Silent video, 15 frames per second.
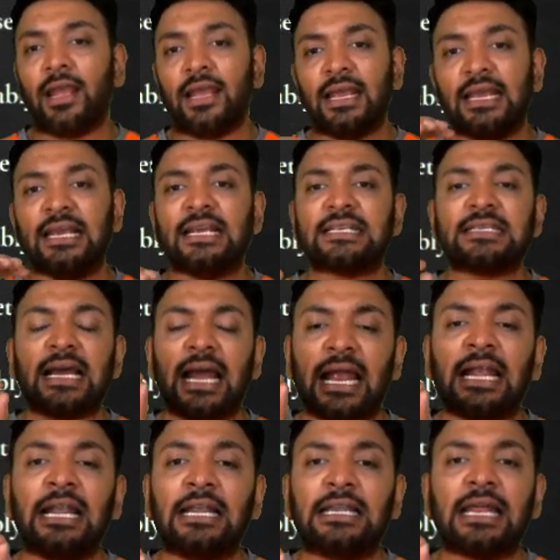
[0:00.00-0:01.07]
is an
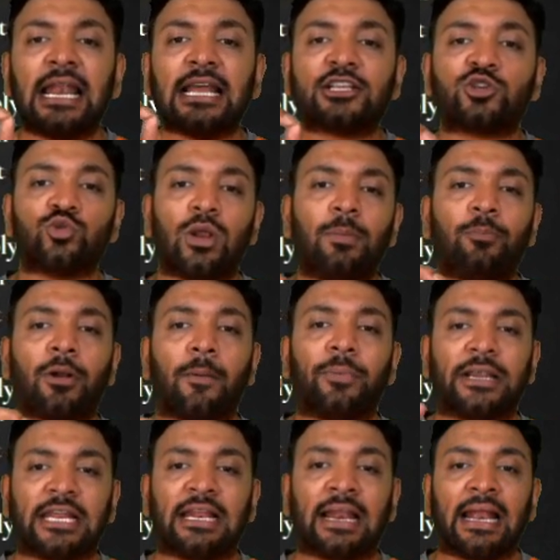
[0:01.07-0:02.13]
intellectual
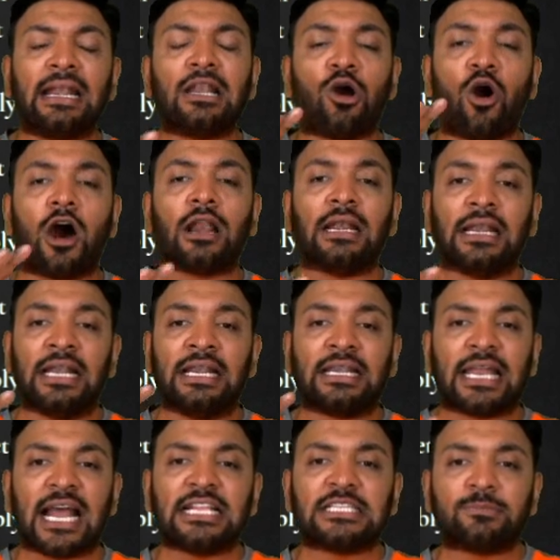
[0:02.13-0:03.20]
property right or an
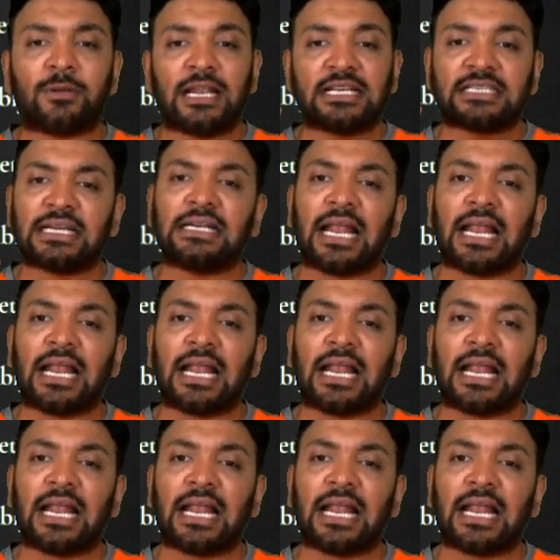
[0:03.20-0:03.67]
intangible asset